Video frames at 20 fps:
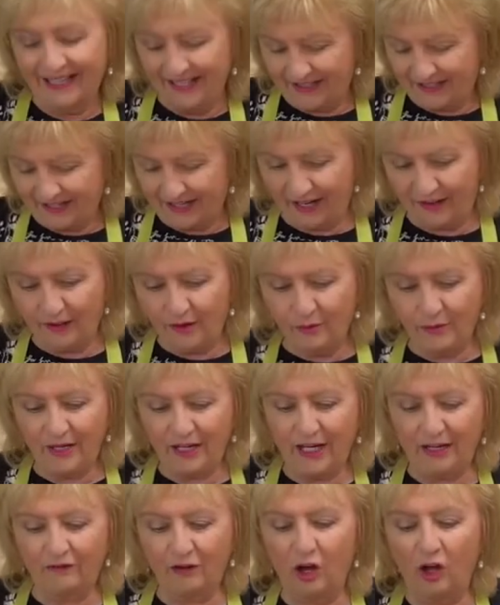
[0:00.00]
Now that
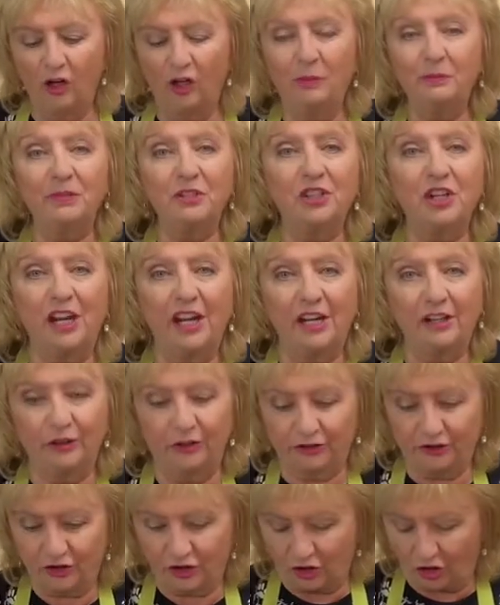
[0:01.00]
we have all our
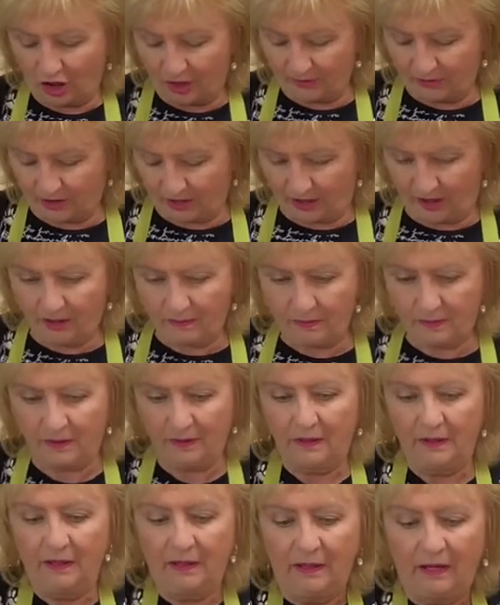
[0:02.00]
potatoes chopped up,
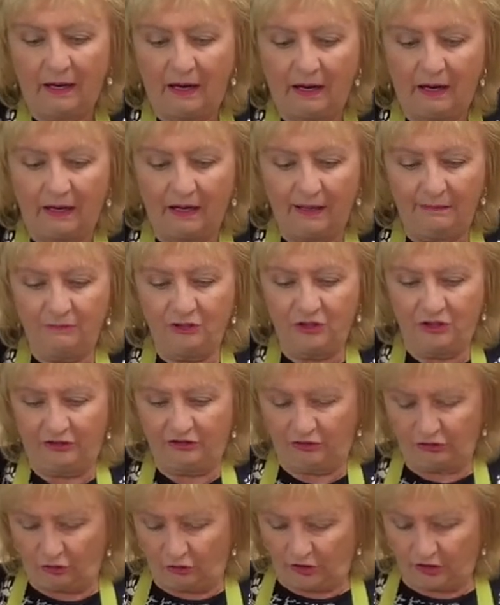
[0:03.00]
I'm
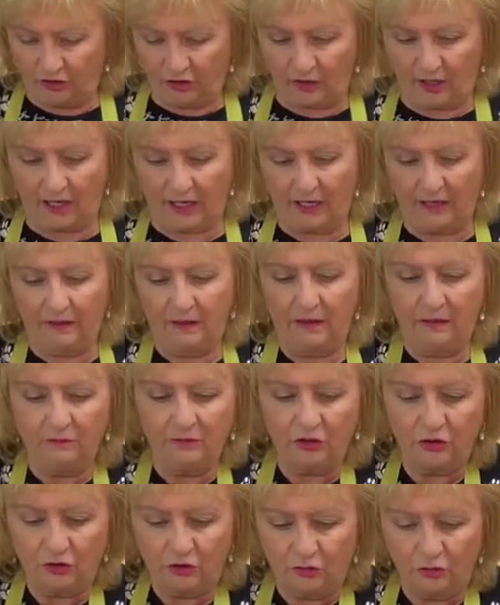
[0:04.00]
just going to add
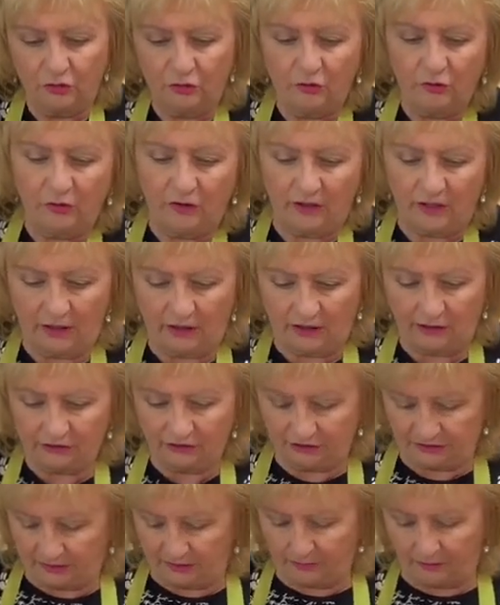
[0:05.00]
them to the
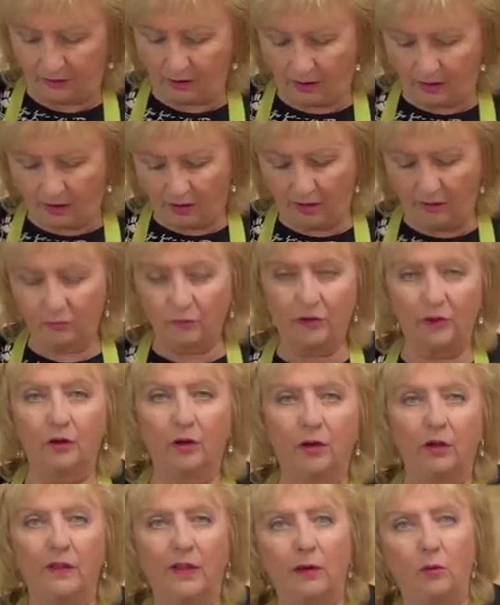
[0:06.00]
Instant Pot with
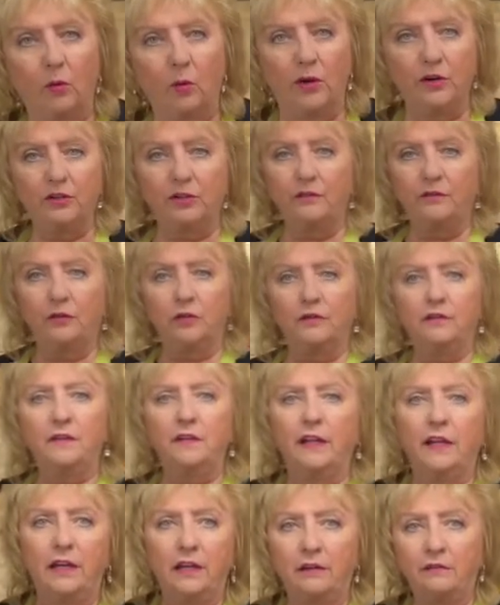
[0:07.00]
all that wonderful
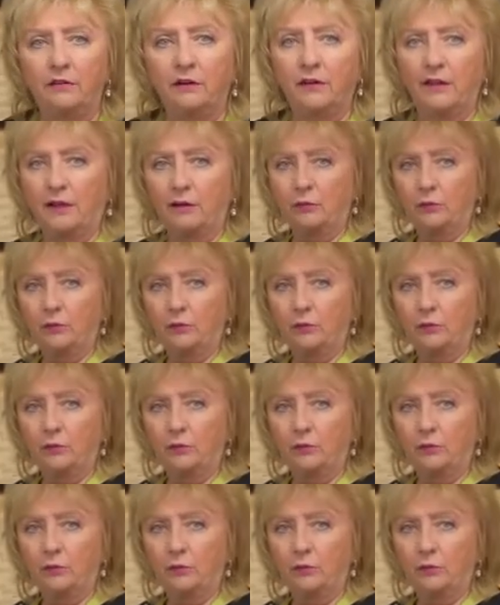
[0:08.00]
flavor that